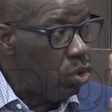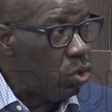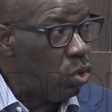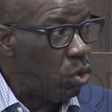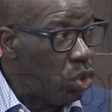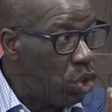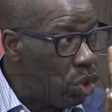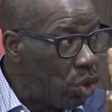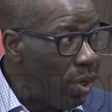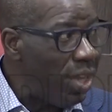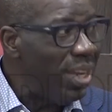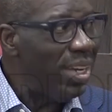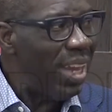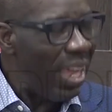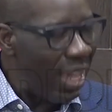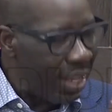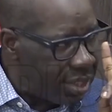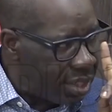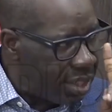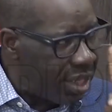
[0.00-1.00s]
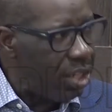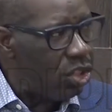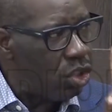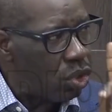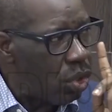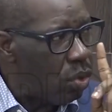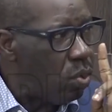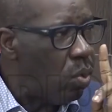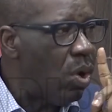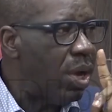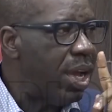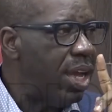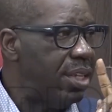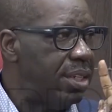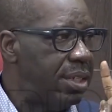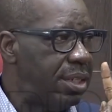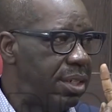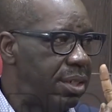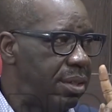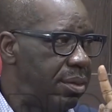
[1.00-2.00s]
to train extension
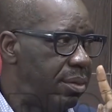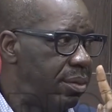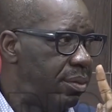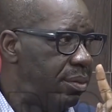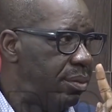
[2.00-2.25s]
workers.